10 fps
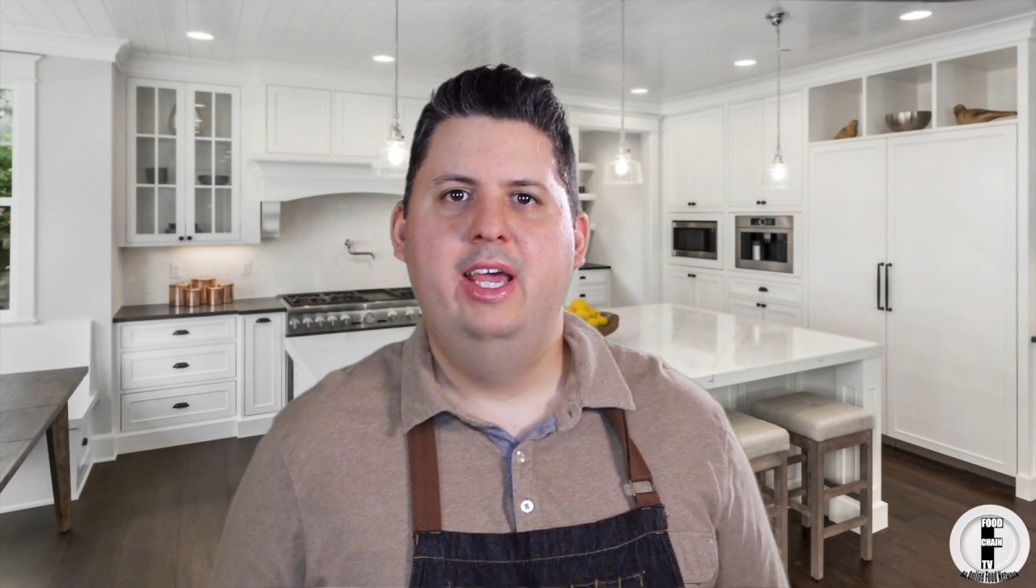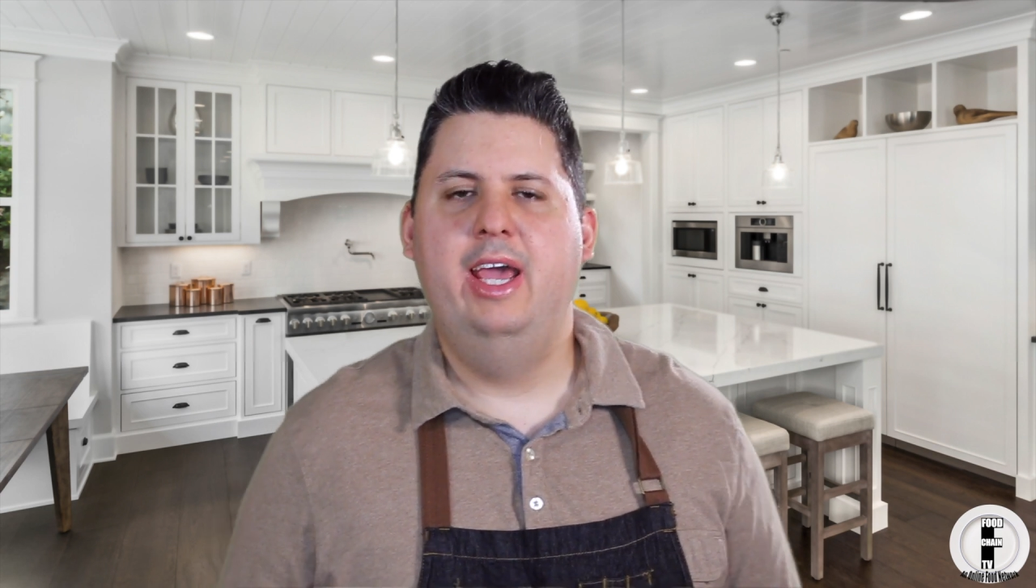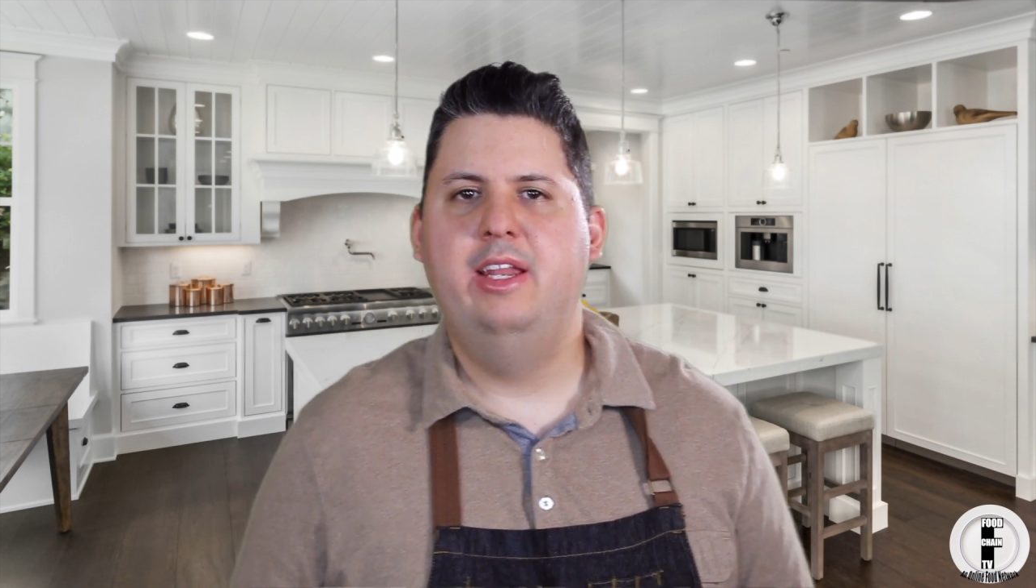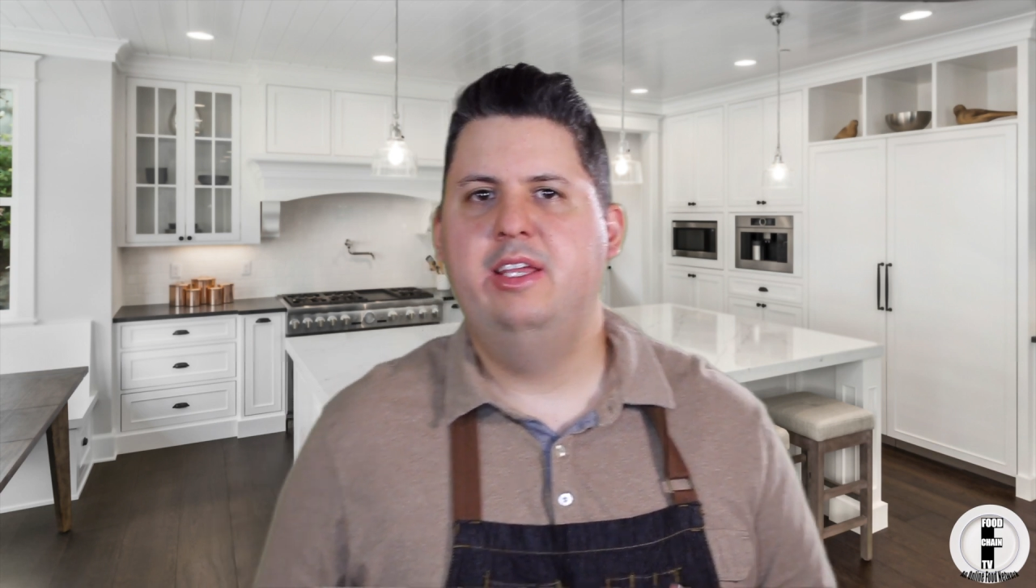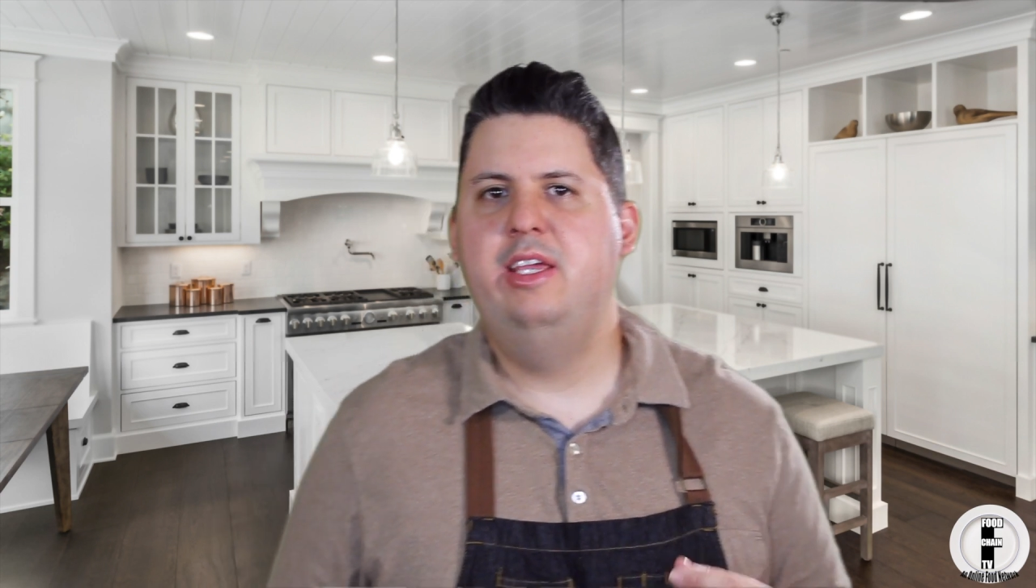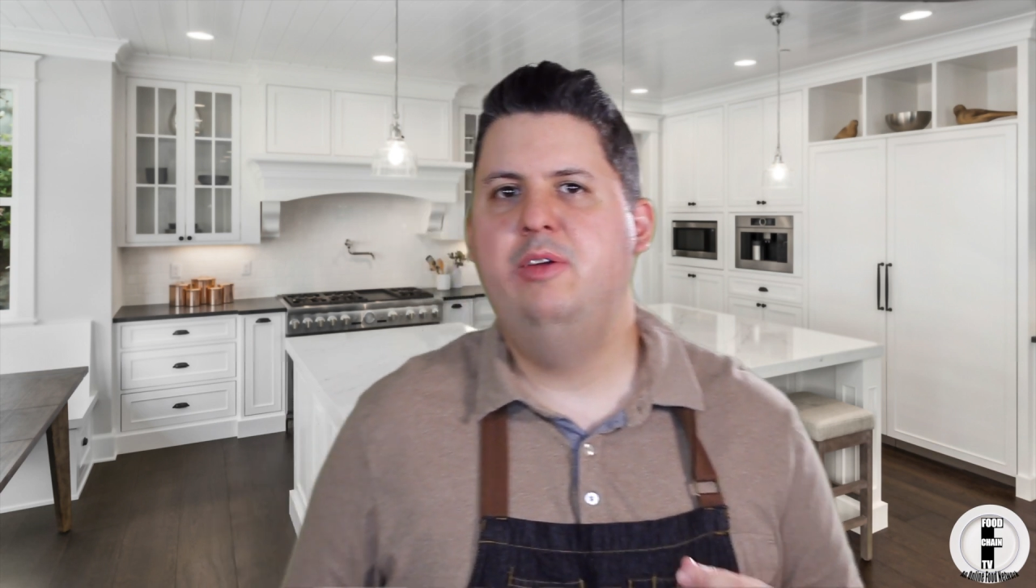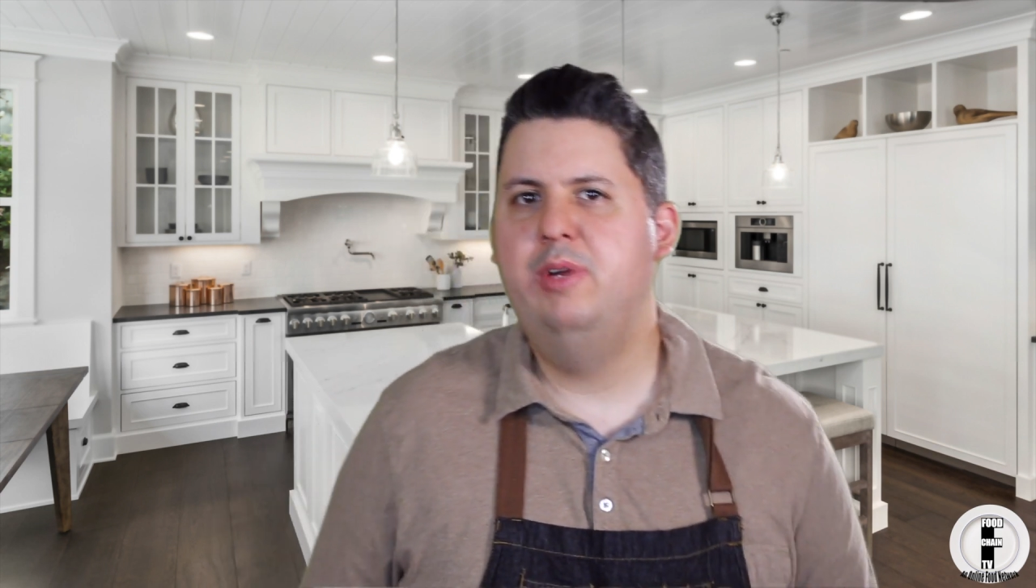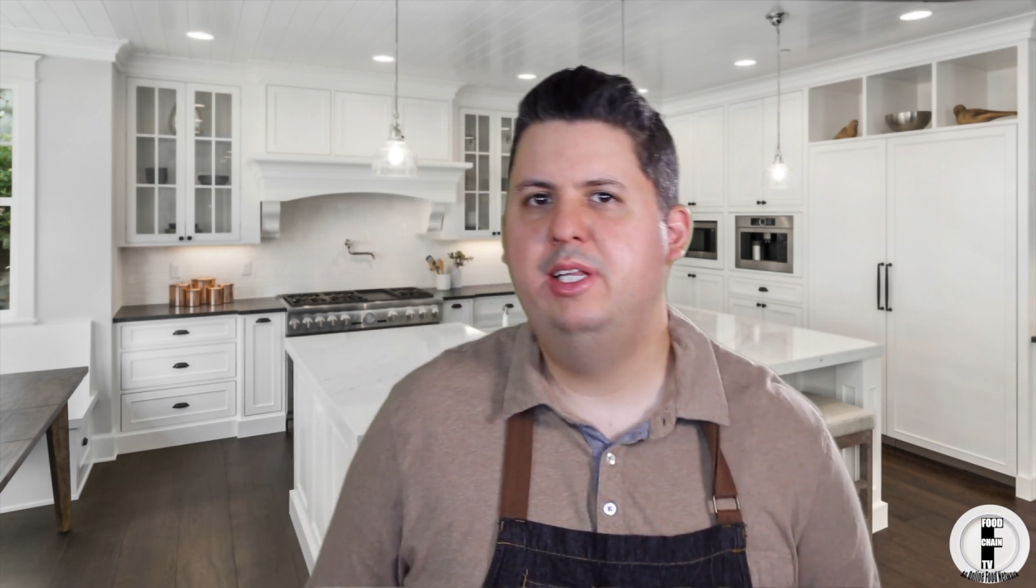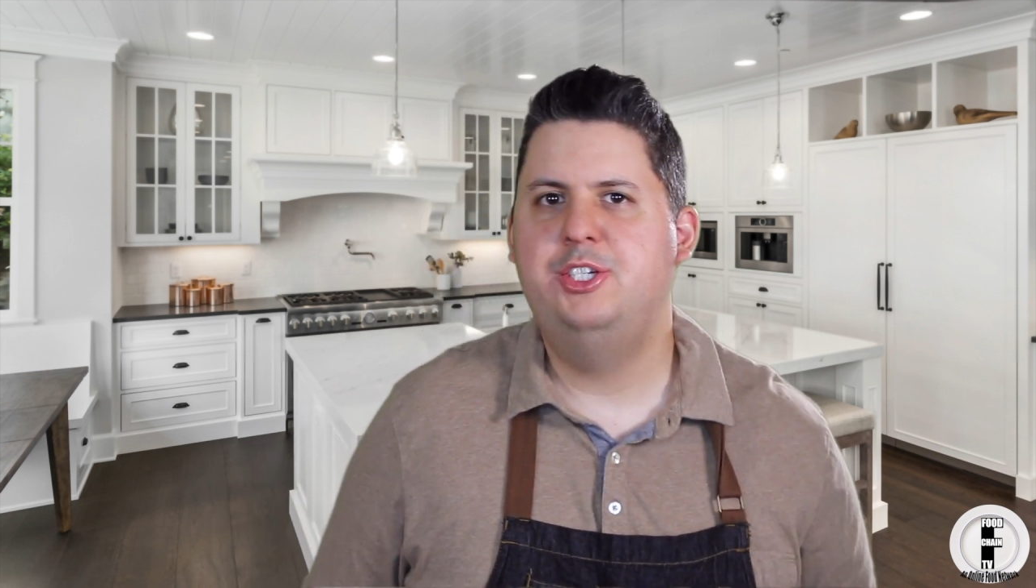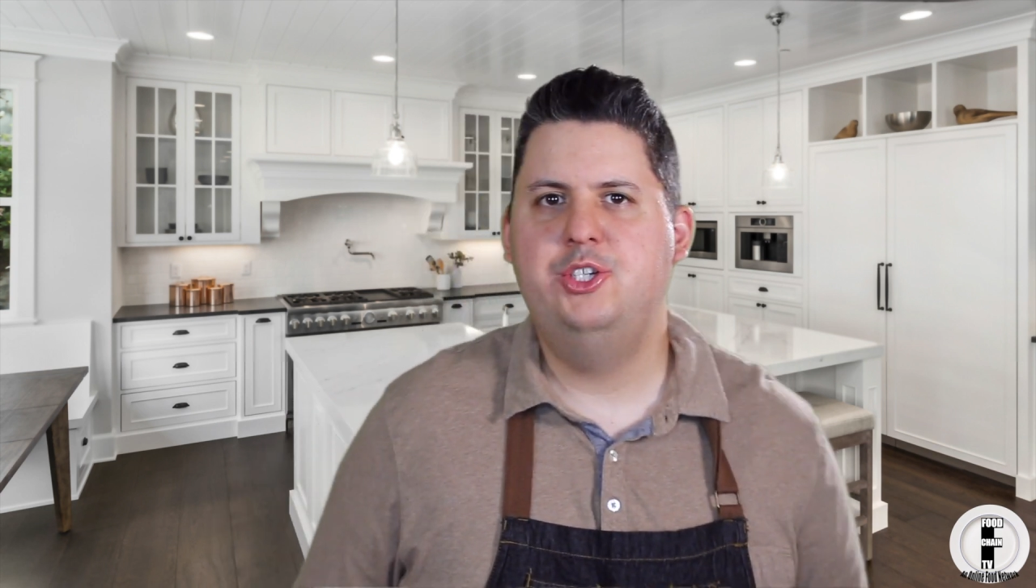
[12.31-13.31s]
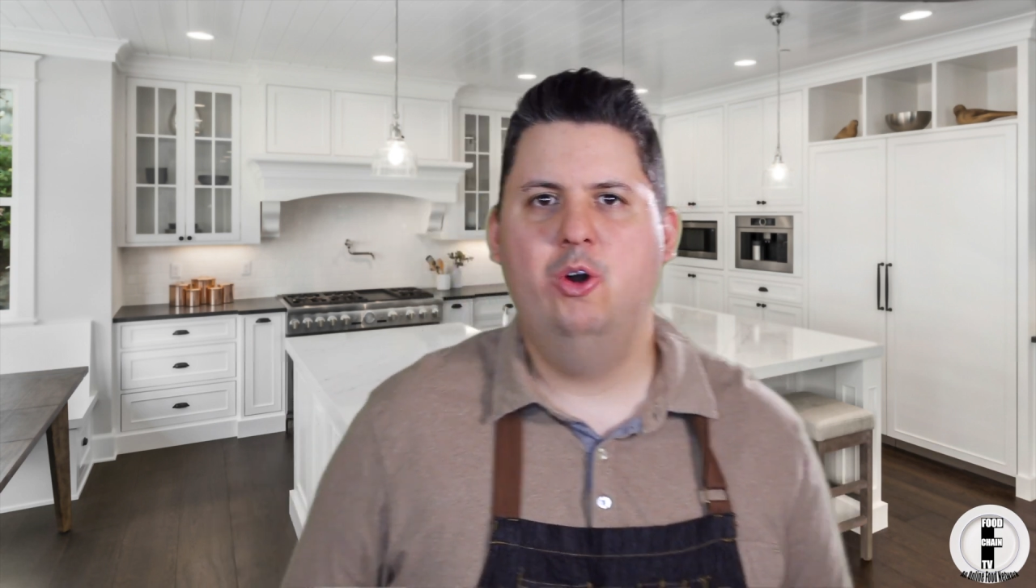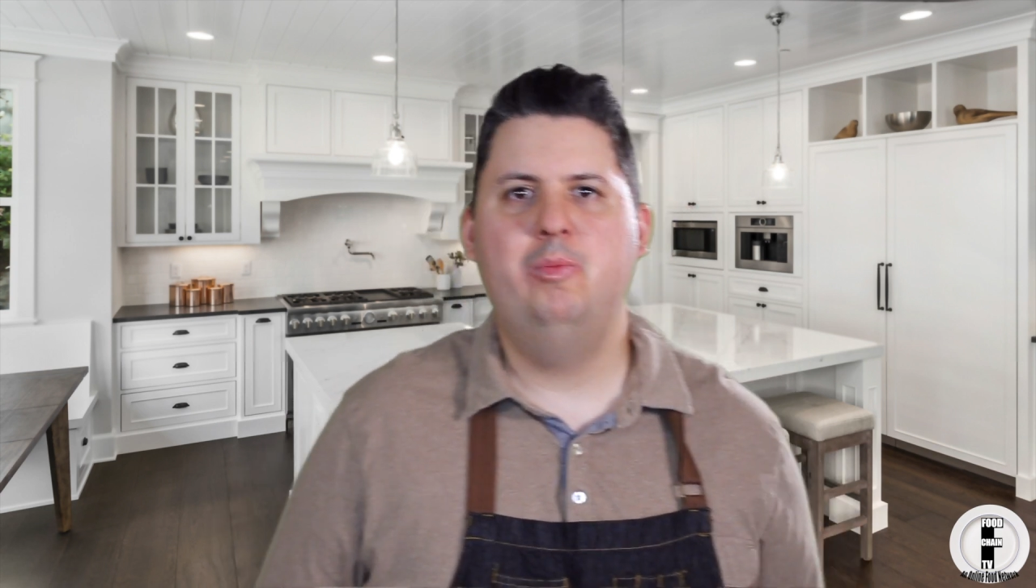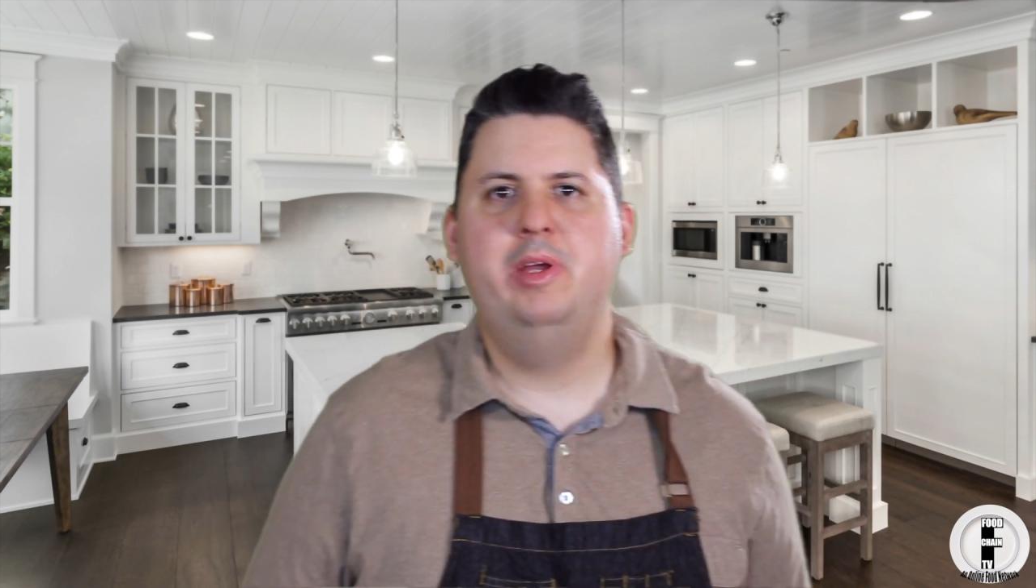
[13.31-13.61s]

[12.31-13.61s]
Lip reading: and he really showed